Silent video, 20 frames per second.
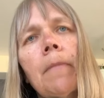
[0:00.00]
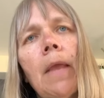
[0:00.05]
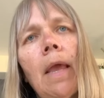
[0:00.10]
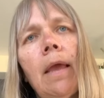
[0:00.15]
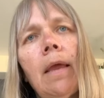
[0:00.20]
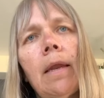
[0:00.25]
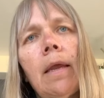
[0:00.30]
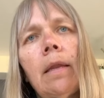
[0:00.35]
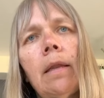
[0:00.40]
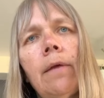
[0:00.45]

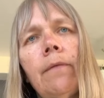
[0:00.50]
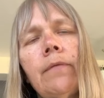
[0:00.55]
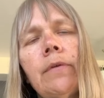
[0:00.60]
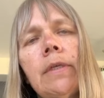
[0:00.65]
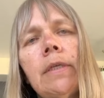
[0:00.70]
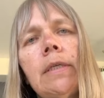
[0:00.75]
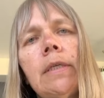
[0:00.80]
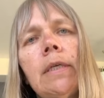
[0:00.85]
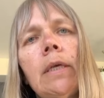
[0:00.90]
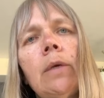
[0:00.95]
and I'd love to
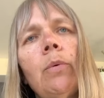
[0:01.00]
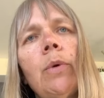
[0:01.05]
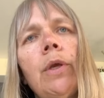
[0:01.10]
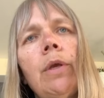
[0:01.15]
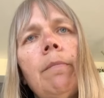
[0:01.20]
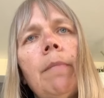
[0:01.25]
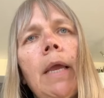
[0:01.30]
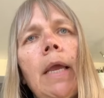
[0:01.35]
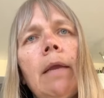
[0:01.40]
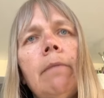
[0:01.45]
see what you
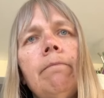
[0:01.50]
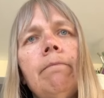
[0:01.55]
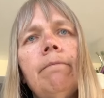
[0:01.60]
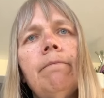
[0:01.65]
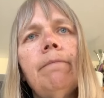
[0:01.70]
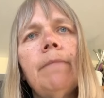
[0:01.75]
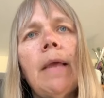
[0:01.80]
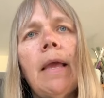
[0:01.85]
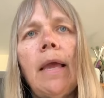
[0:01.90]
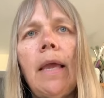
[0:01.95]
made.
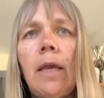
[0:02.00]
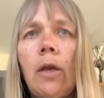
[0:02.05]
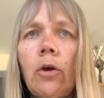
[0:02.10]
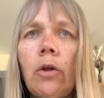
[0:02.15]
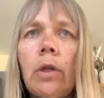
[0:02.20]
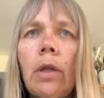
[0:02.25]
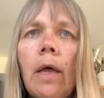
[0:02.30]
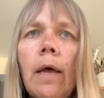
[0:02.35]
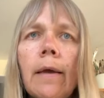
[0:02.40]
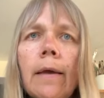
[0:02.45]
Hey, good
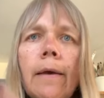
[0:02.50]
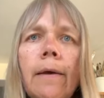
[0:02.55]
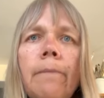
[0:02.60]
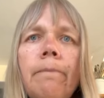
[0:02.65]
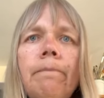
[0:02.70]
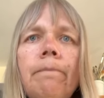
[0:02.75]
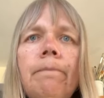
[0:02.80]
luck.